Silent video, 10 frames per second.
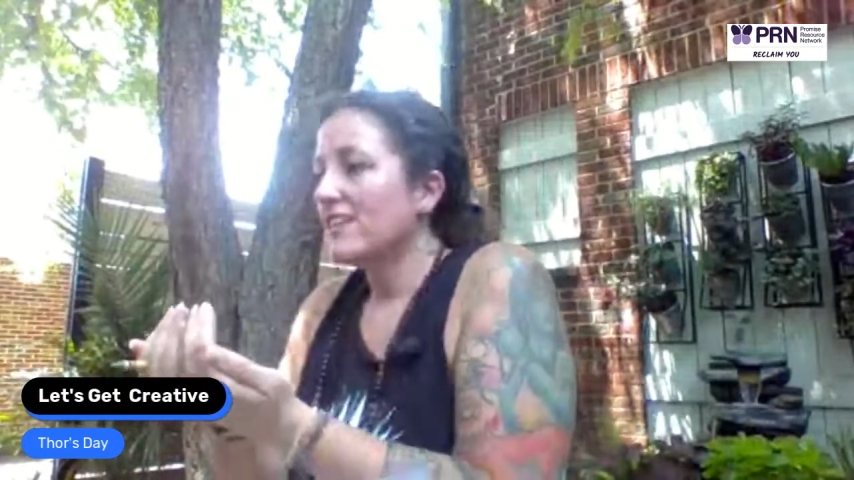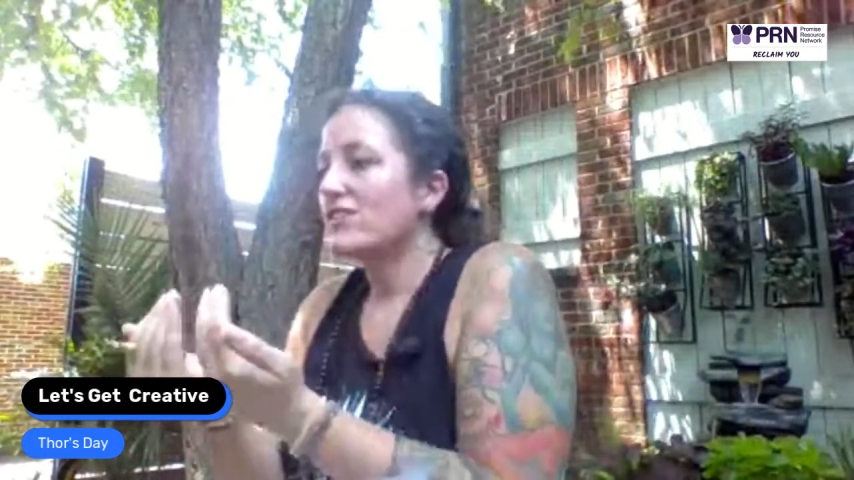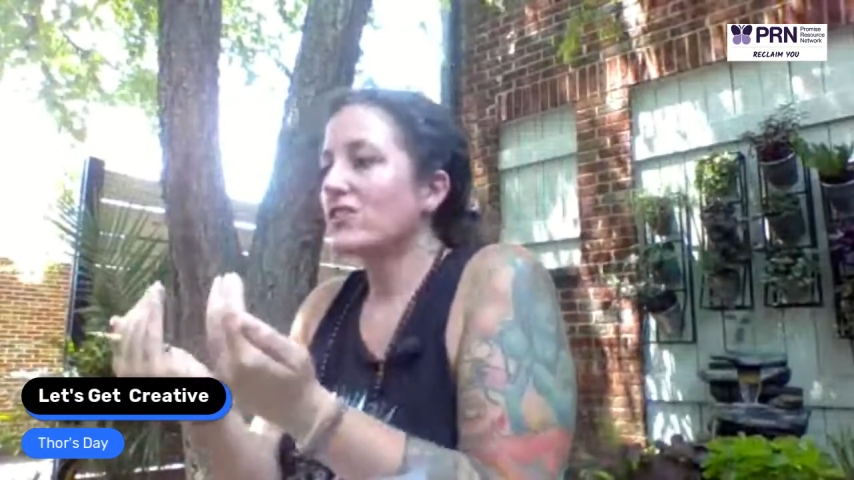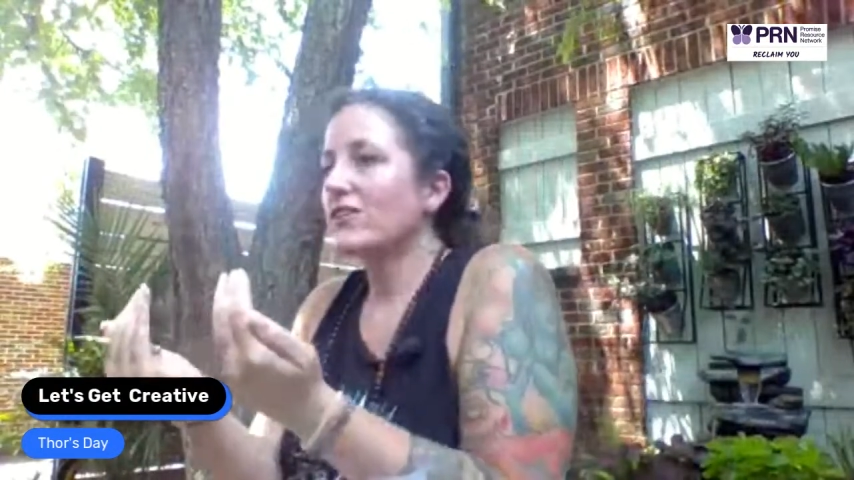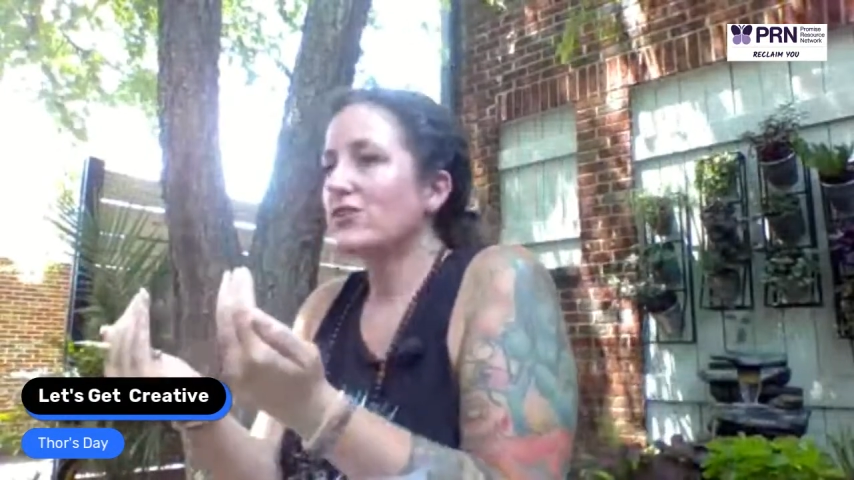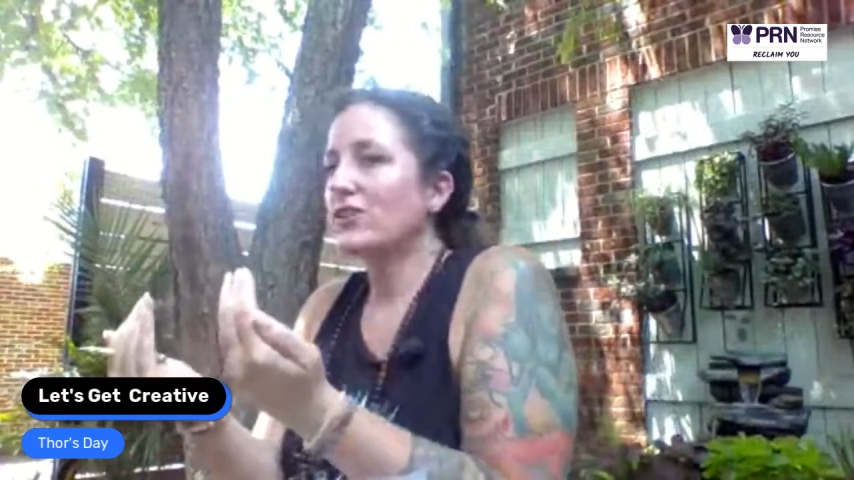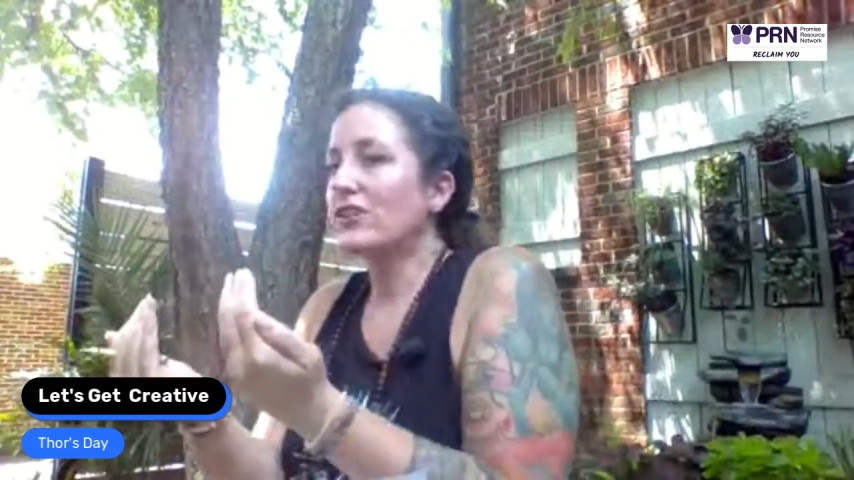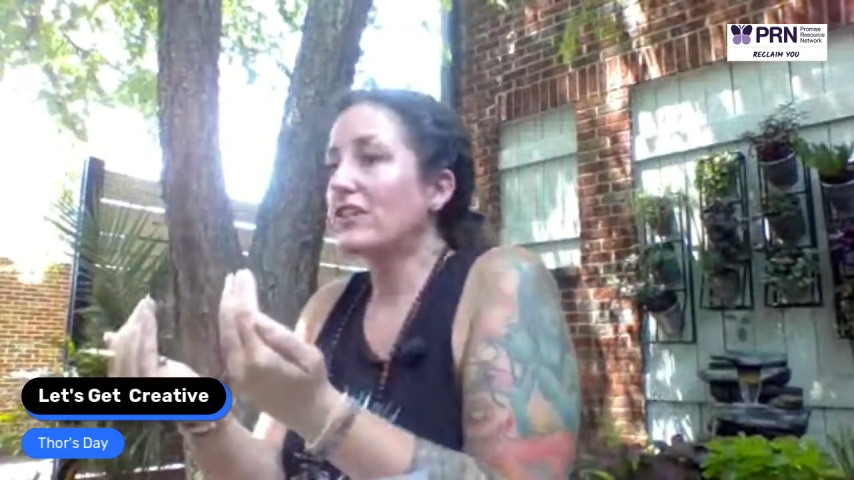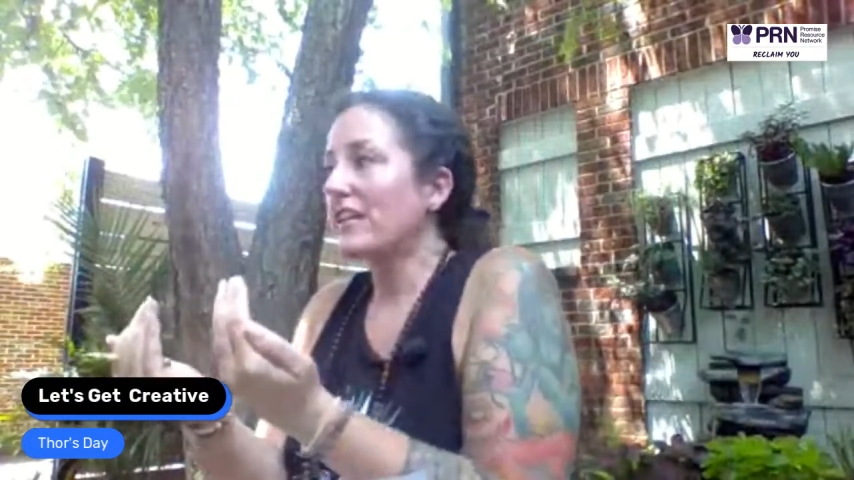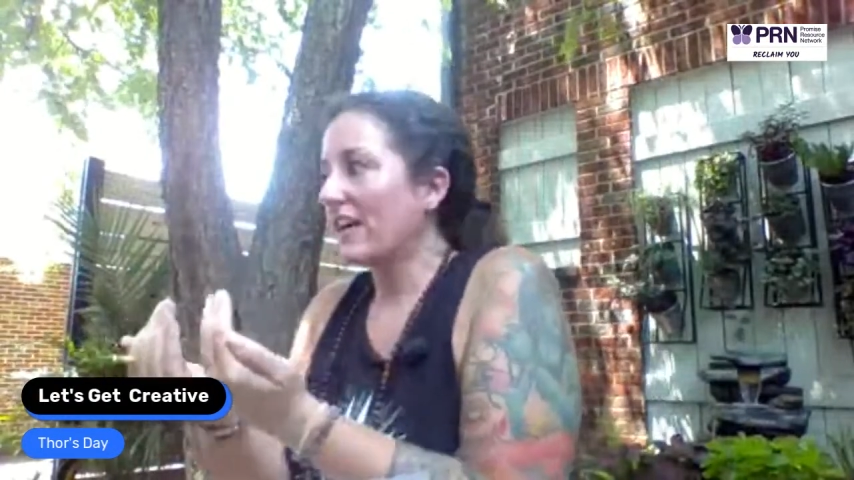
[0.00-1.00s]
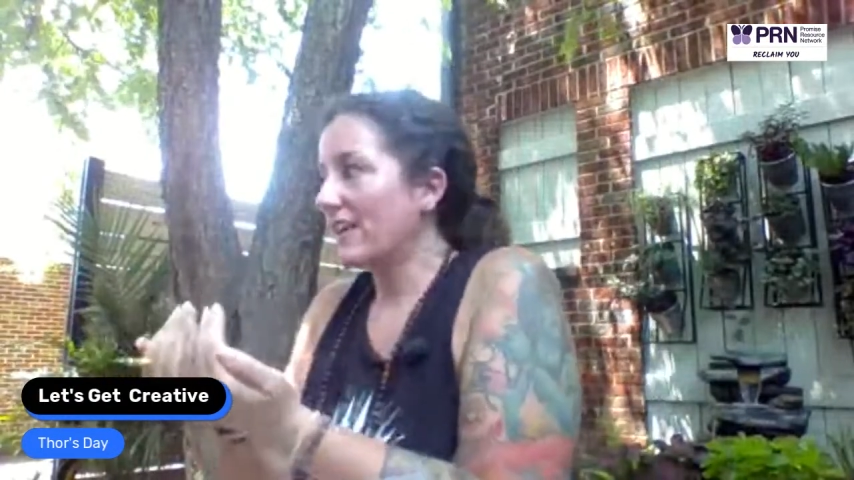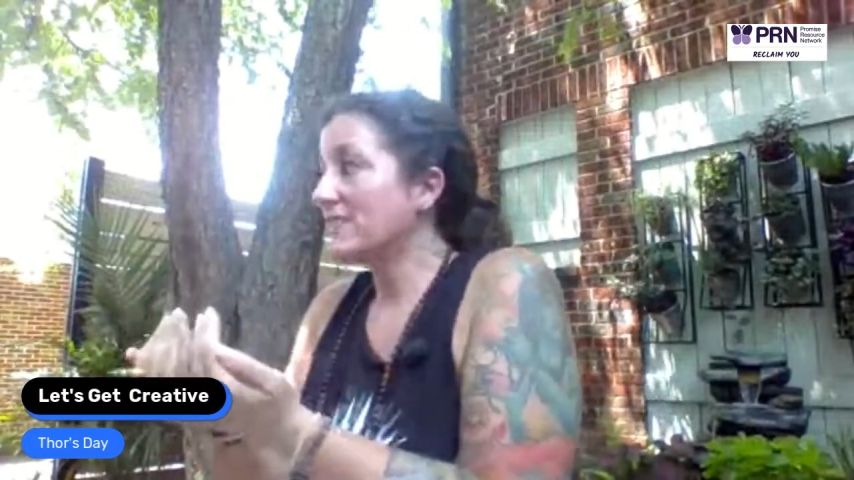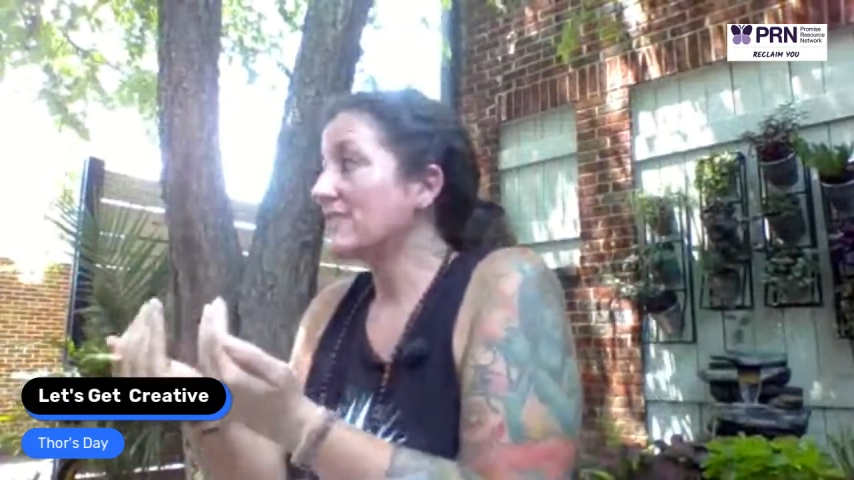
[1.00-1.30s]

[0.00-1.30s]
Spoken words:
starts to create